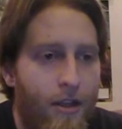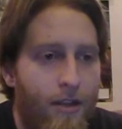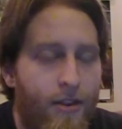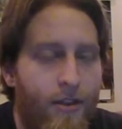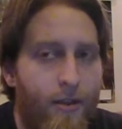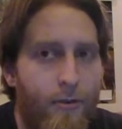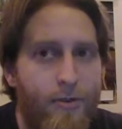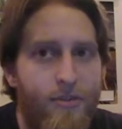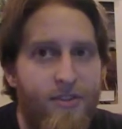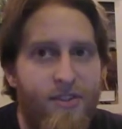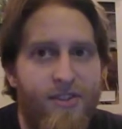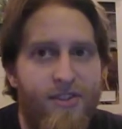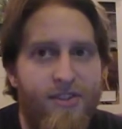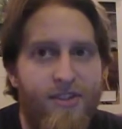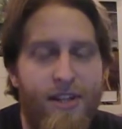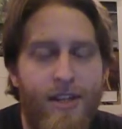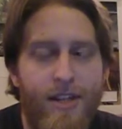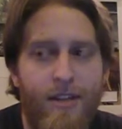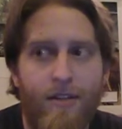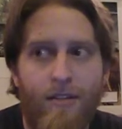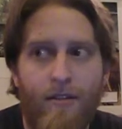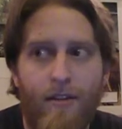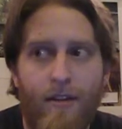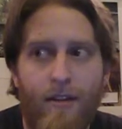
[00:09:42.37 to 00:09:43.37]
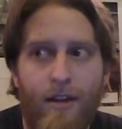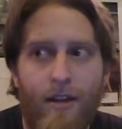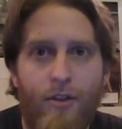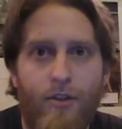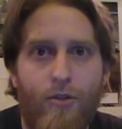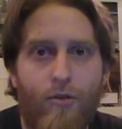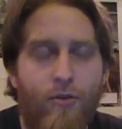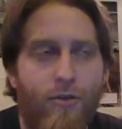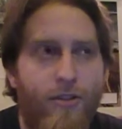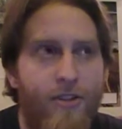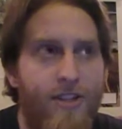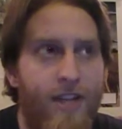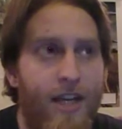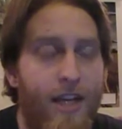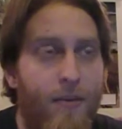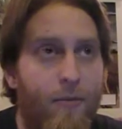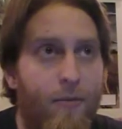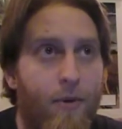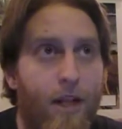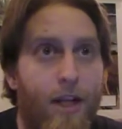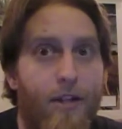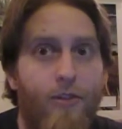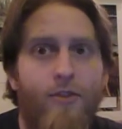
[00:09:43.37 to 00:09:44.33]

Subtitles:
There was a scene towards the end when I